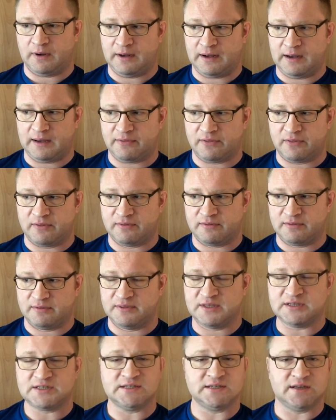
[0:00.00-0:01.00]

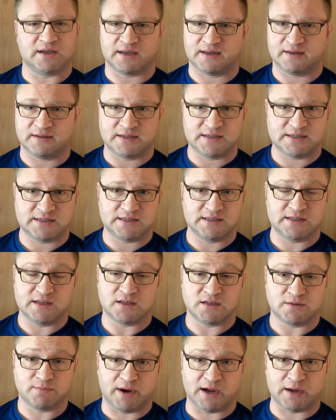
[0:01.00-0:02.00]
This
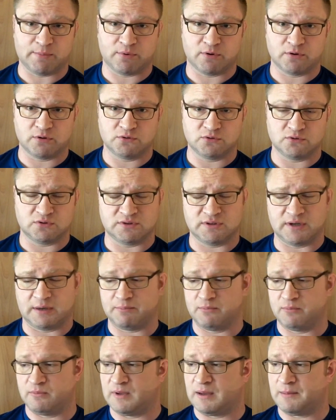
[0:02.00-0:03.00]
is my approach.
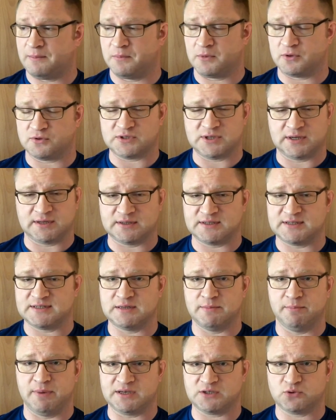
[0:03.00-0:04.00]
I'm not saying this is
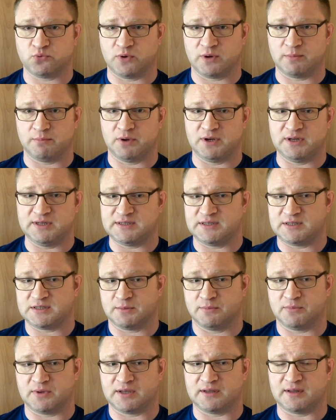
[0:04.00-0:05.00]
the best one, but it's
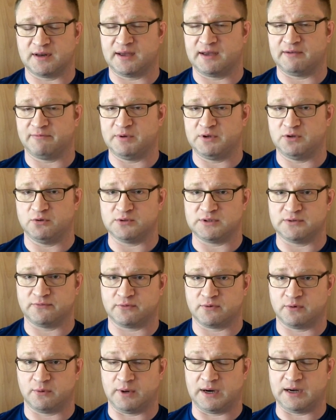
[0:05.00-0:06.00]
something that I've been using
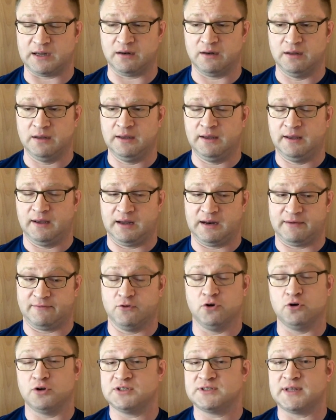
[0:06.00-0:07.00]
for a while, and I've
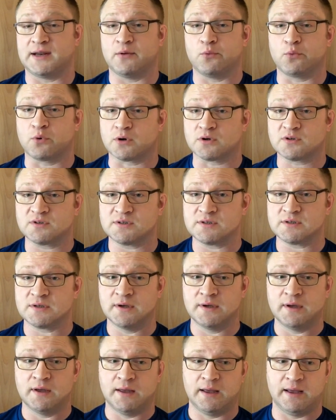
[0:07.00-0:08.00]
noticed that it works,
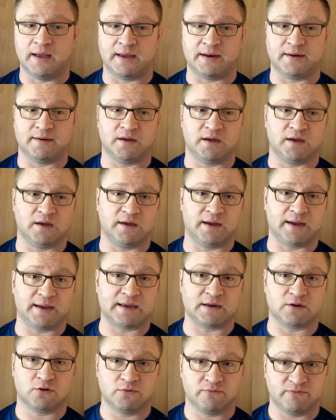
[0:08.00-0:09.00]
and I
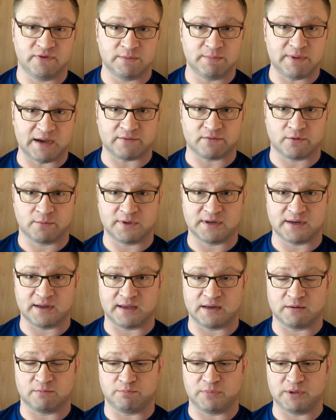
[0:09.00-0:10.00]
get good feedback from it,
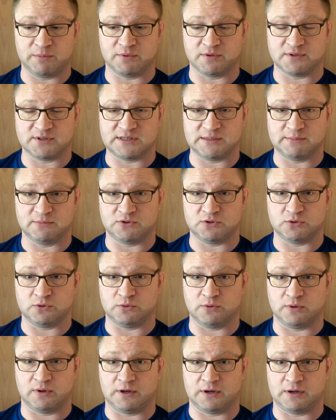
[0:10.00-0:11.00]
and people seem
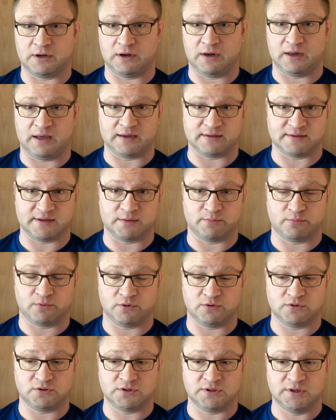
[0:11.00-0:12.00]
to like that
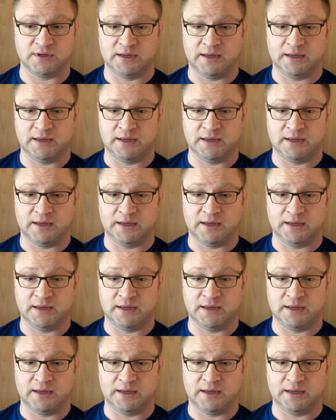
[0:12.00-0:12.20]
approach,